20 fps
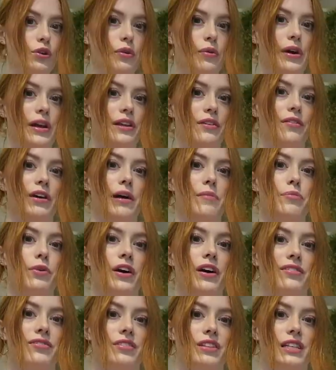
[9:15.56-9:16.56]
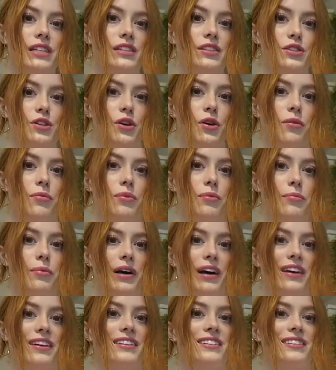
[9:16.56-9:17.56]
Not wearing the right bra for this top,
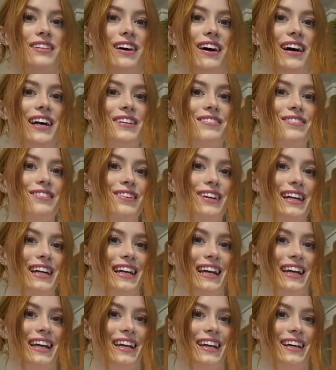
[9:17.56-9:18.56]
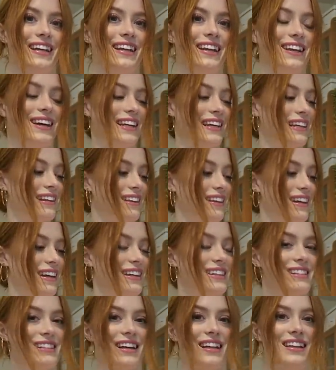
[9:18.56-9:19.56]
but I really like
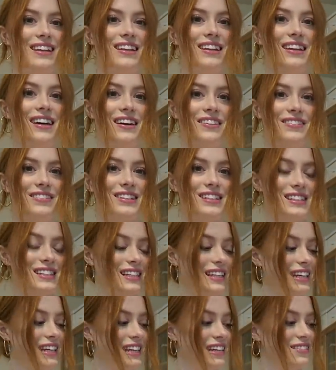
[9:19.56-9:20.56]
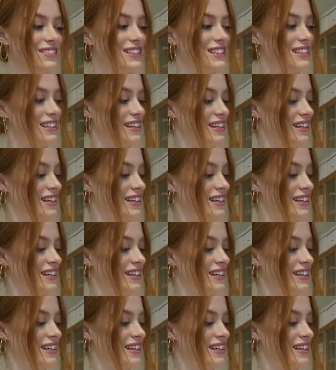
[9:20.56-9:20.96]
this. I love the sleeves.